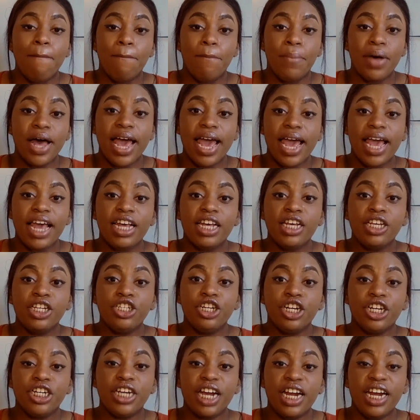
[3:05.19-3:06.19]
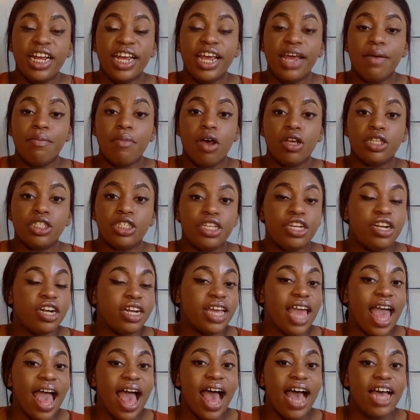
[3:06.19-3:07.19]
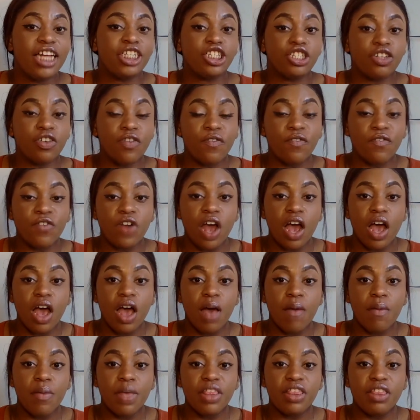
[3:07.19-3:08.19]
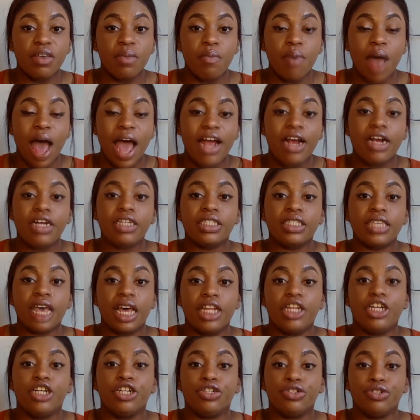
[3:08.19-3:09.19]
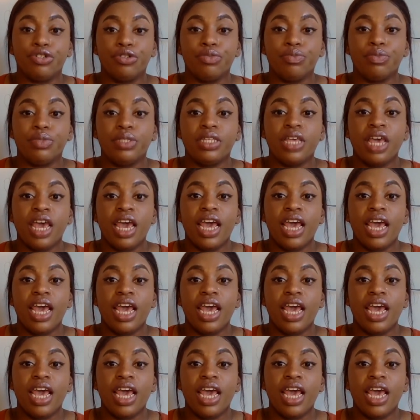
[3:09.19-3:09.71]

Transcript: but you're gonna get most of your cash from the buyer-seller groups